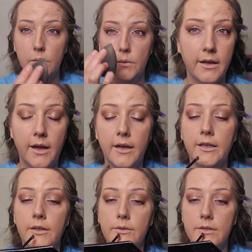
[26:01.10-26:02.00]
I
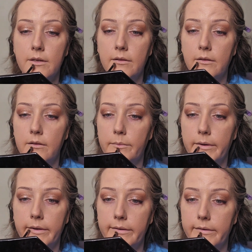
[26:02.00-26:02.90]
use a little
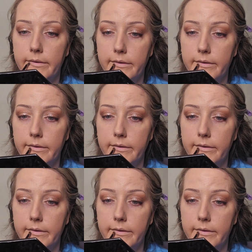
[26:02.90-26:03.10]
bit